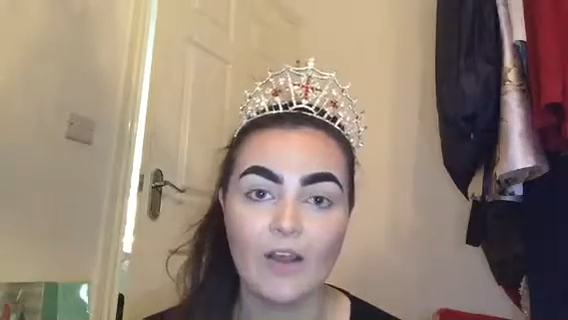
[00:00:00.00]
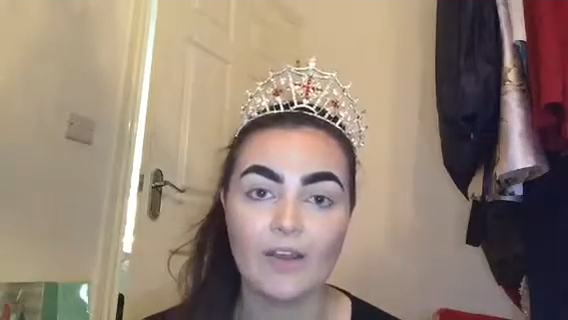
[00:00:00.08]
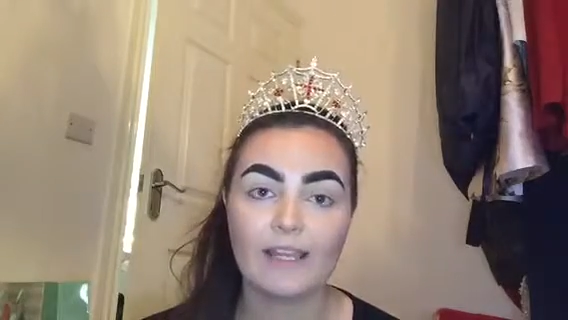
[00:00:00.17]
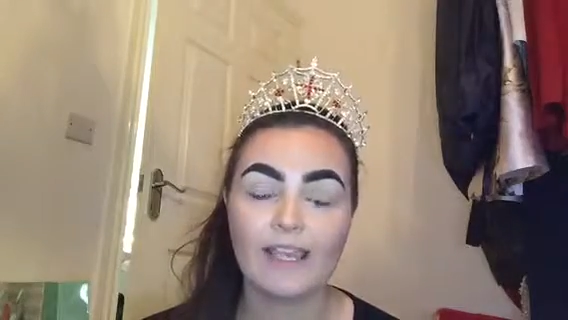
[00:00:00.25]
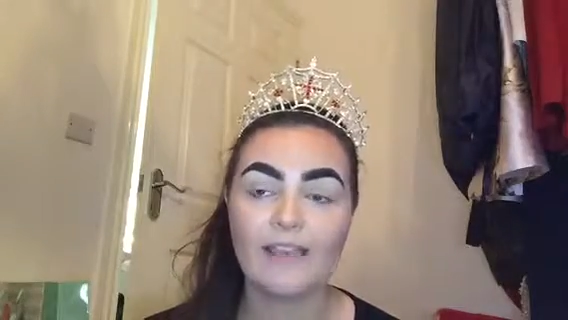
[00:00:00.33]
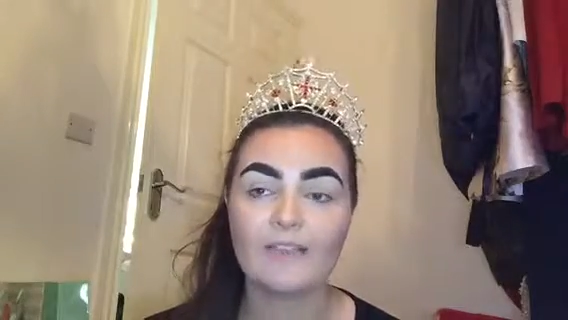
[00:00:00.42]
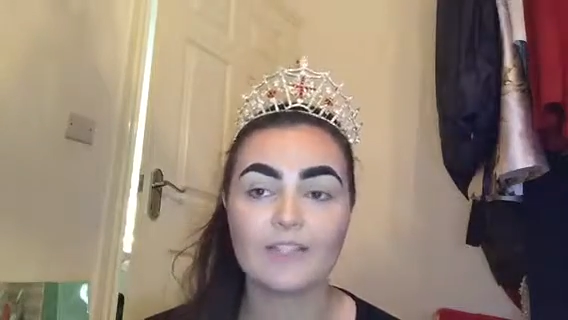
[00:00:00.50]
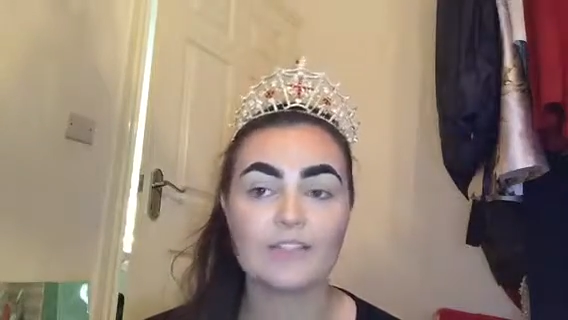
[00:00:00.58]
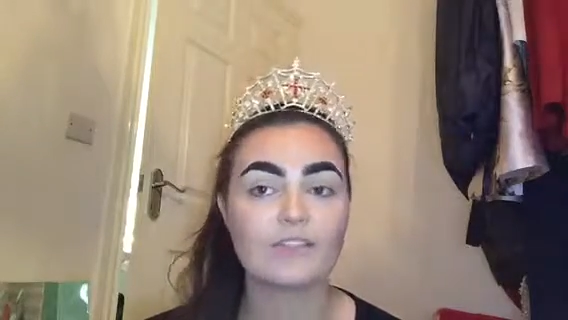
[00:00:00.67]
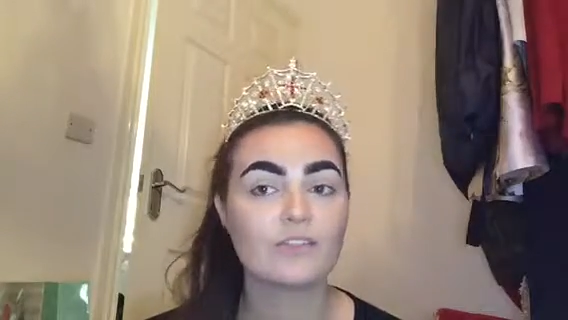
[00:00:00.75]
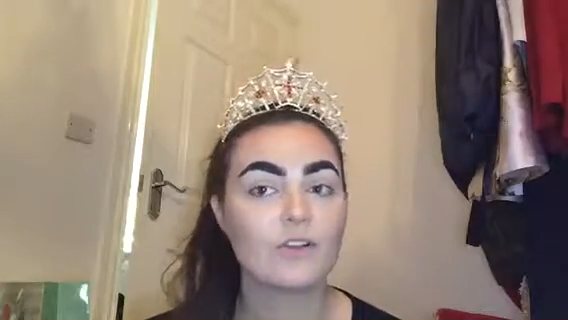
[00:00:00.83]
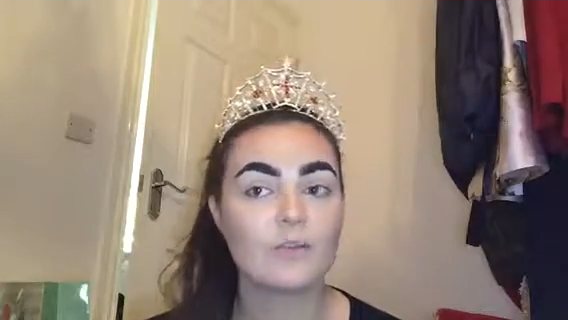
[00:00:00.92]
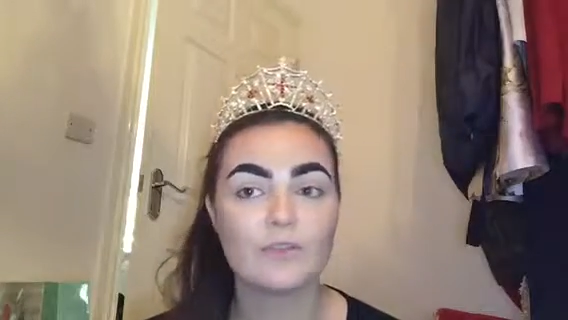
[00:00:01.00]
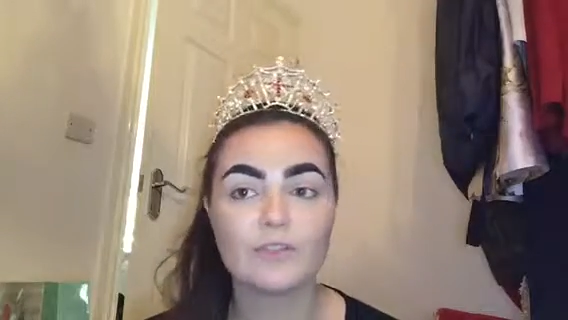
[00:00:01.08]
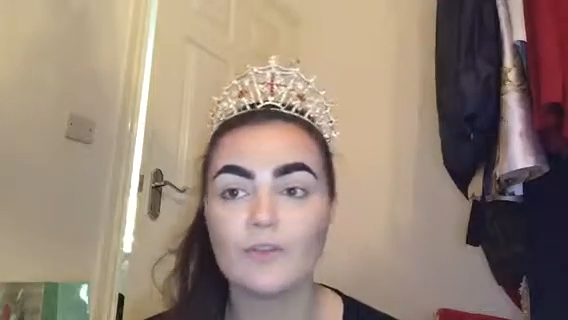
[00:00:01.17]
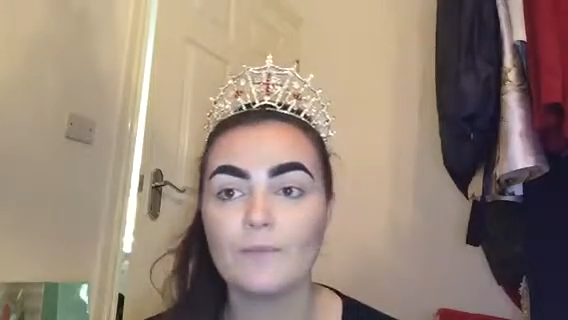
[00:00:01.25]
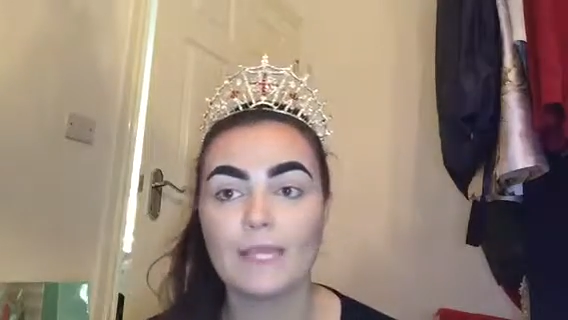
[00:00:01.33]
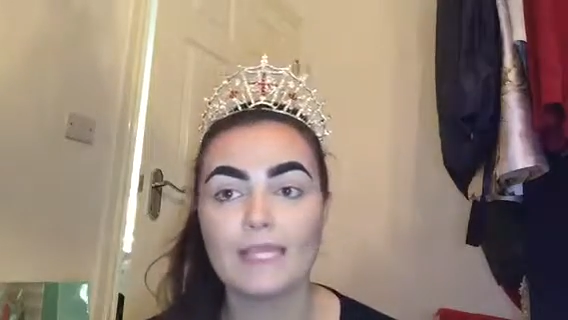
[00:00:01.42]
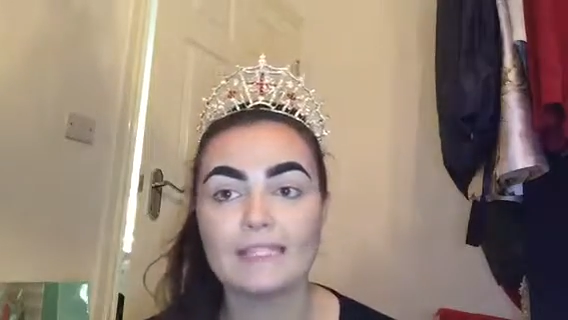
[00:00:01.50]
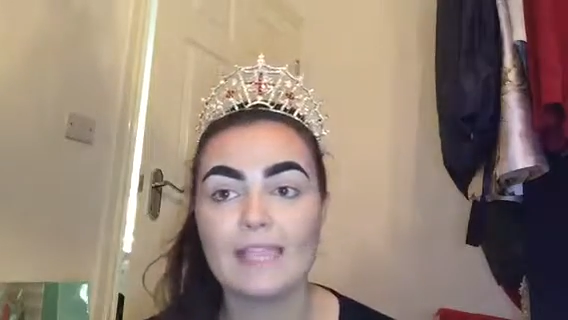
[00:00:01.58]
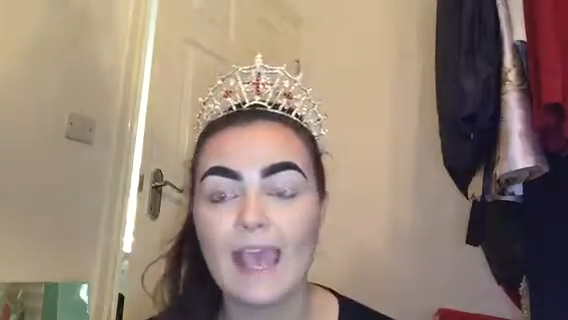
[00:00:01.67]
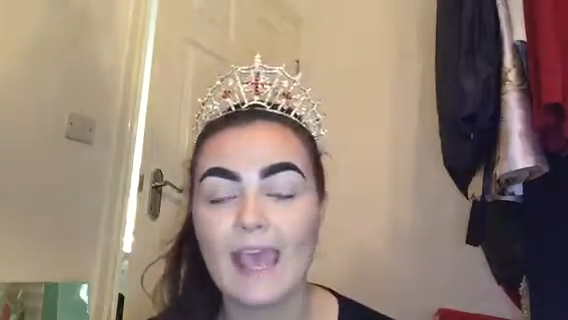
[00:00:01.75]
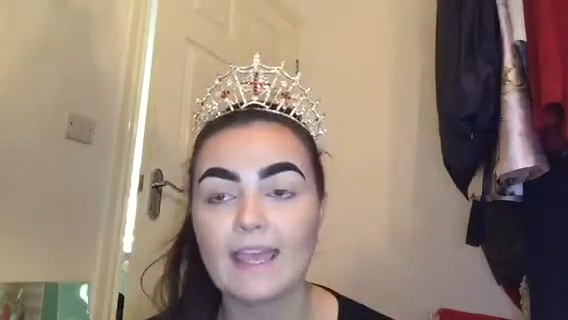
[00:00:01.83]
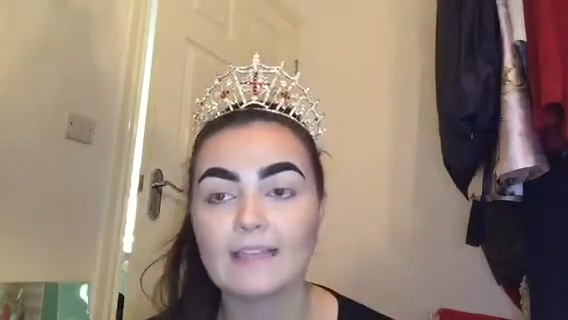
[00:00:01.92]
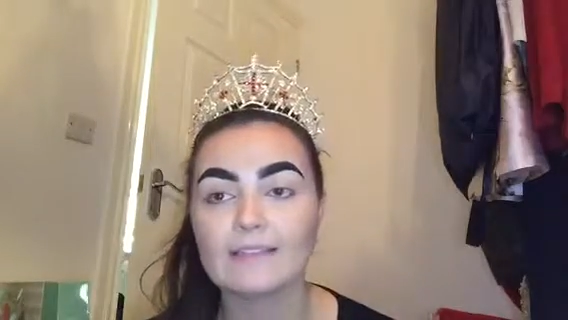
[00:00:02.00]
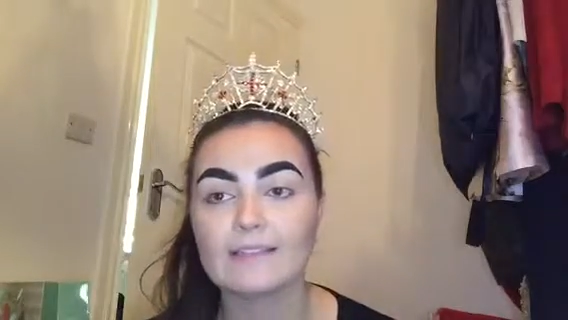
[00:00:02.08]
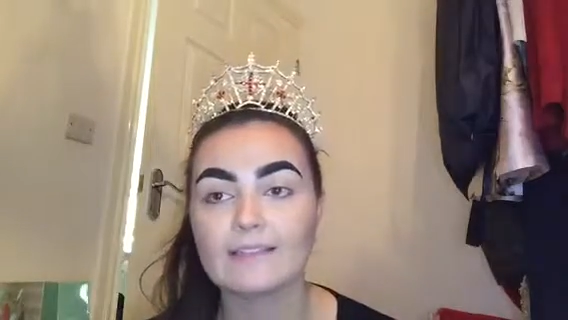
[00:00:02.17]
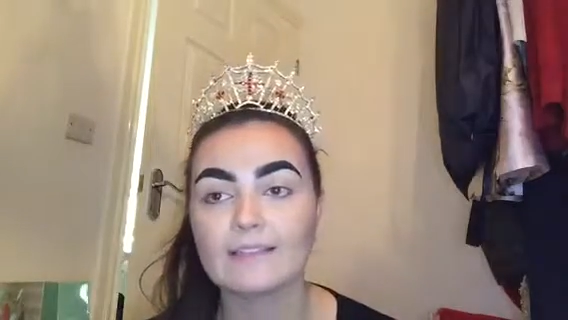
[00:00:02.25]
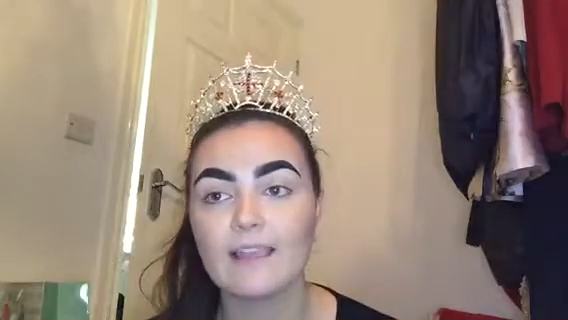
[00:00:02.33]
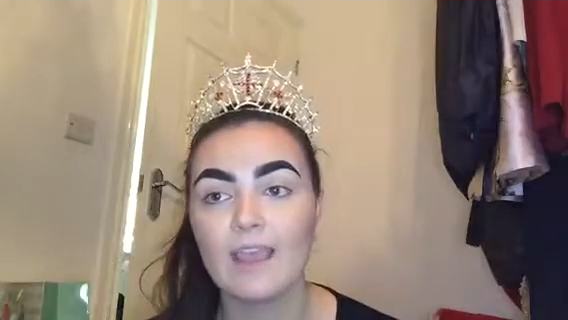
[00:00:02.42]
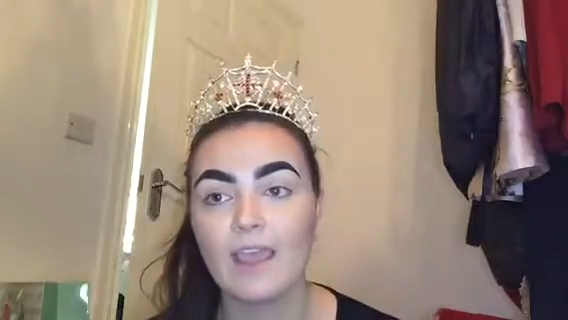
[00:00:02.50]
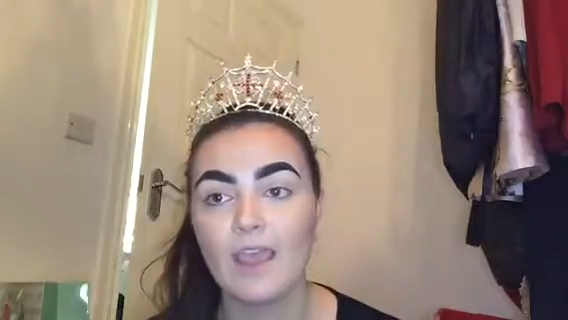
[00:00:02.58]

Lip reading: on it. I've had so many tests.